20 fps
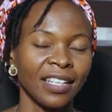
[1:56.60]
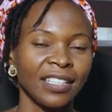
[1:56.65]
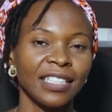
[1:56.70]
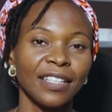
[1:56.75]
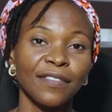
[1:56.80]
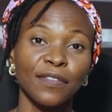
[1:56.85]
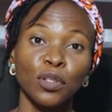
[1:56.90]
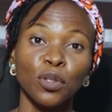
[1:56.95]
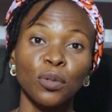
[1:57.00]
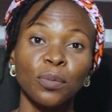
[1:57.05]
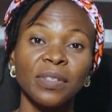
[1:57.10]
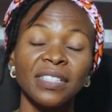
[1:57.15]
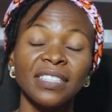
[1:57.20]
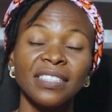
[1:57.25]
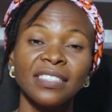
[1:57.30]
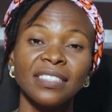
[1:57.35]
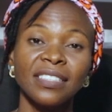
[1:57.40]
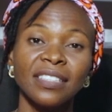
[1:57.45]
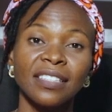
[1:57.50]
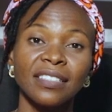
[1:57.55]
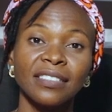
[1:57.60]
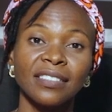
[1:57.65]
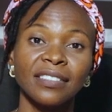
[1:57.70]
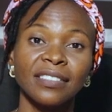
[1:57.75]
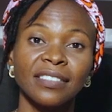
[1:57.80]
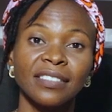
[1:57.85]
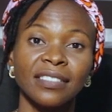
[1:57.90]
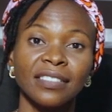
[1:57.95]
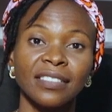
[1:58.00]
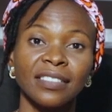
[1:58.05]
developing these
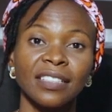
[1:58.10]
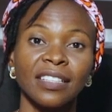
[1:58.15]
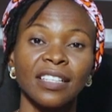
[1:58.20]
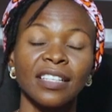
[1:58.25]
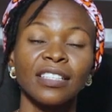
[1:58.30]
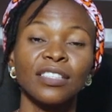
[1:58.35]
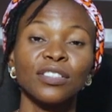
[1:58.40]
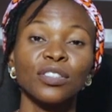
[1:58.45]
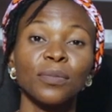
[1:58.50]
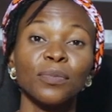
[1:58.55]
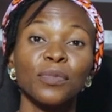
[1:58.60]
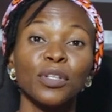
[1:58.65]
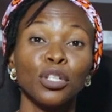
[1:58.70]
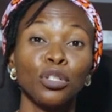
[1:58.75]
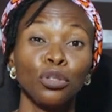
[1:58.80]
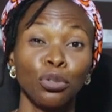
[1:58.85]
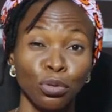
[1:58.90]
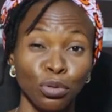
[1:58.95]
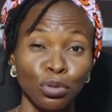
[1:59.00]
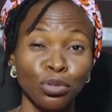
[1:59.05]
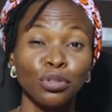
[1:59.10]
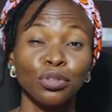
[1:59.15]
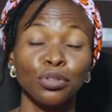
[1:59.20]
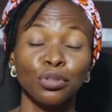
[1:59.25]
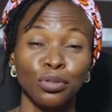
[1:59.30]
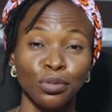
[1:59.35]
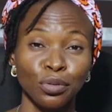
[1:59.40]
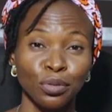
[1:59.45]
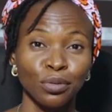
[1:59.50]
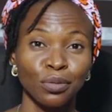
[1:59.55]
skills is something you
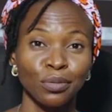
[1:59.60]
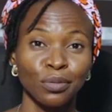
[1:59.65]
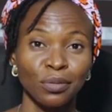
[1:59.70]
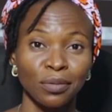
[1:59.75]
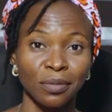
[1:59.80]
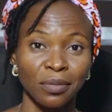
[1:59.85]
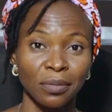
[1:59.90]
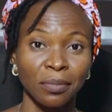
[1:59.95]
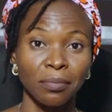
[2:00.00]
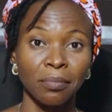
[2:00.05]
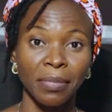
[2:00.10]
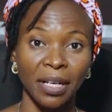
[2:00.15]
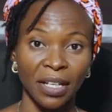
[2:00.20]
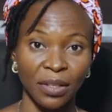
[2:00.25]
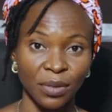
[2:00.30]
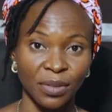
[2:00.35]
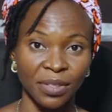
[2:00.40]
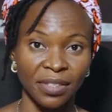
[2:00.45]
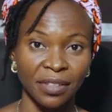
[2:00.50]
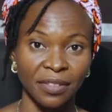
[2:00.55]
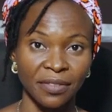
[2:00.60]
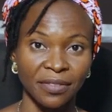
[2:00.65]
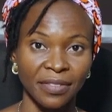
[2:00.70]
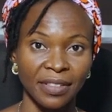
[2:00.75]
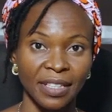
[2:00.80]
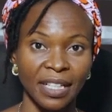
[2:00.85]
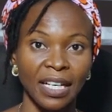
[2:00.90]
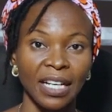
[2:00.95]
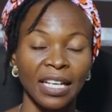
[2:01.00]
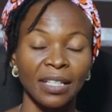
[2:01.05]
should do by yourself
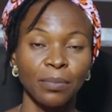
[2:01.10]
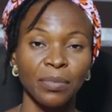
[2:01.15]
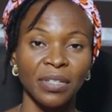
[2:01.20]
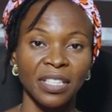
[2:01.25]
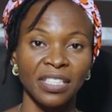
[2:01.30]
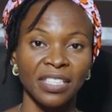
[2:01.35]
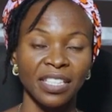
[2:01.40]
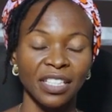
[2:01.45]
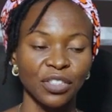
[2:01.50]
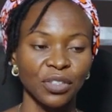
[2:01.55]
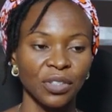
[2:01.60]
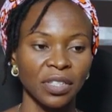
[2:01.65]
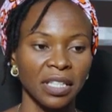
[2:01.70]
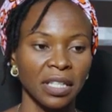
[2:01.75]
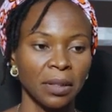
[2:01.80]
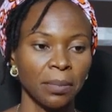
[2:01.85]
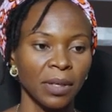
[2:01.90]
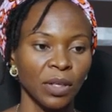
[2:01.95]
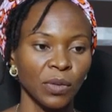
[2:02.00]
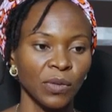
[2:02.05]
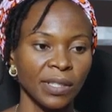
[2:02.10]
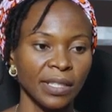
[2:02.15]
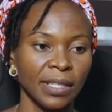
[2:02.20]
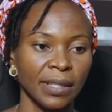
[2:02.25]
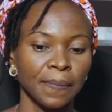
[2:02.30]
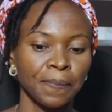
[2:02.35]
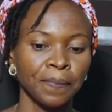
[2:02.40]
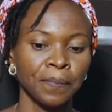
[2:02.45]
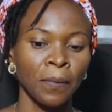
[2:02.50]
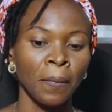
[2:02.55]
and be intentional about it.